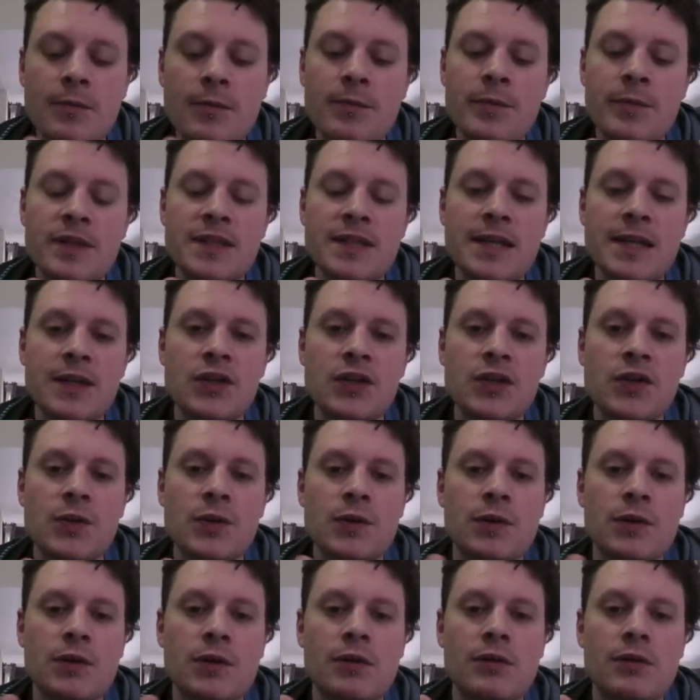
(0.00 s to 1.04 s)

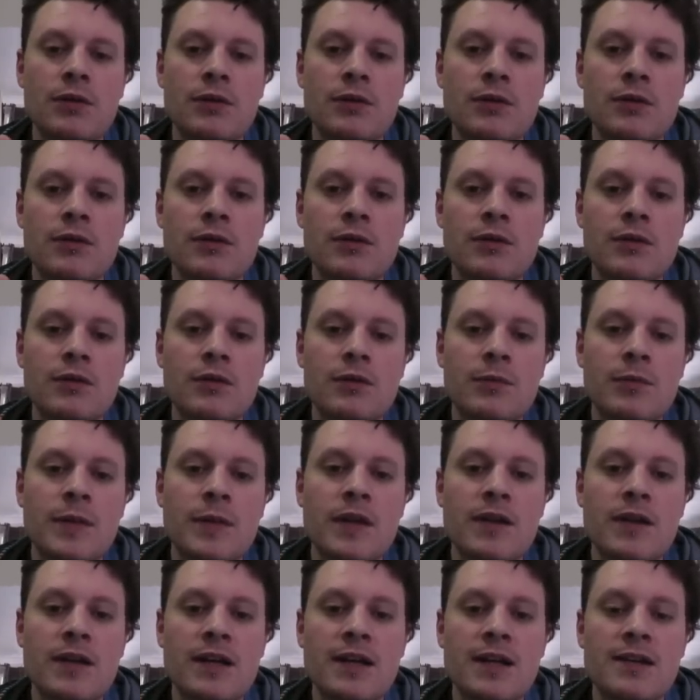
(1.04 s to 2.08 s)
potential
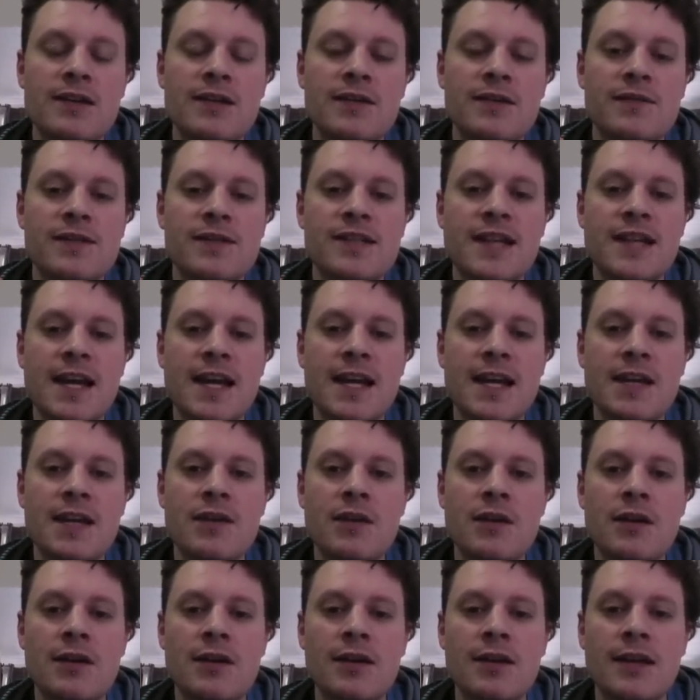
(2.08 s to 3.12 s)
periods of stay you
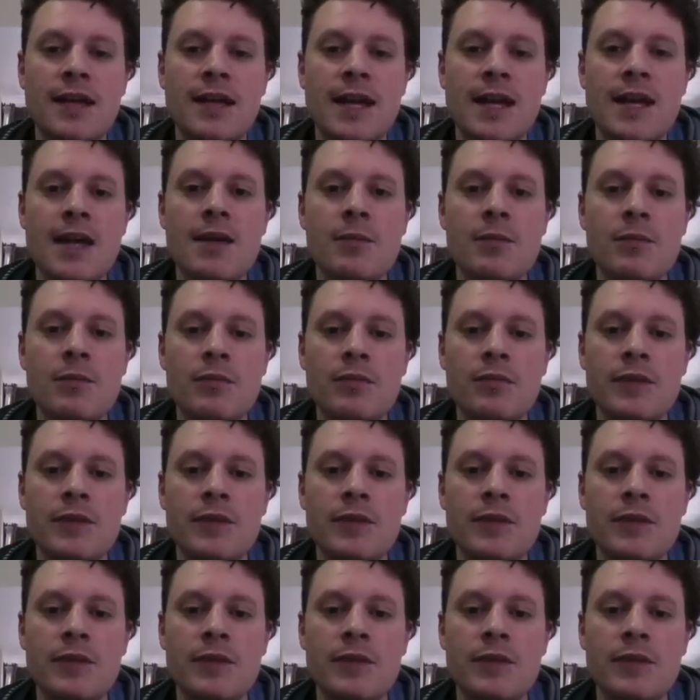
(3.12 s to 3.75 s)
can get.